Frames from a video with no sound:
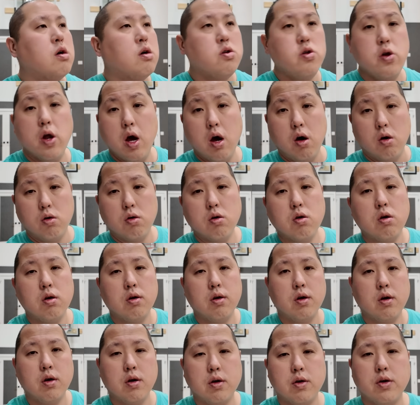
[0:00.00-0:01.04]
No,
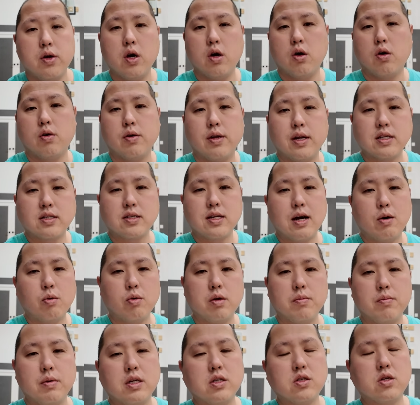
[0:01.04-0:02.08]
no, that's not
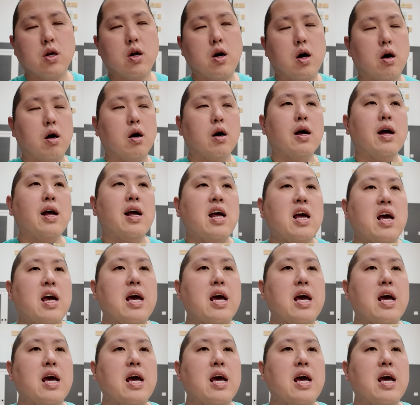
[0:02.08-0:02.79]
what it means at all.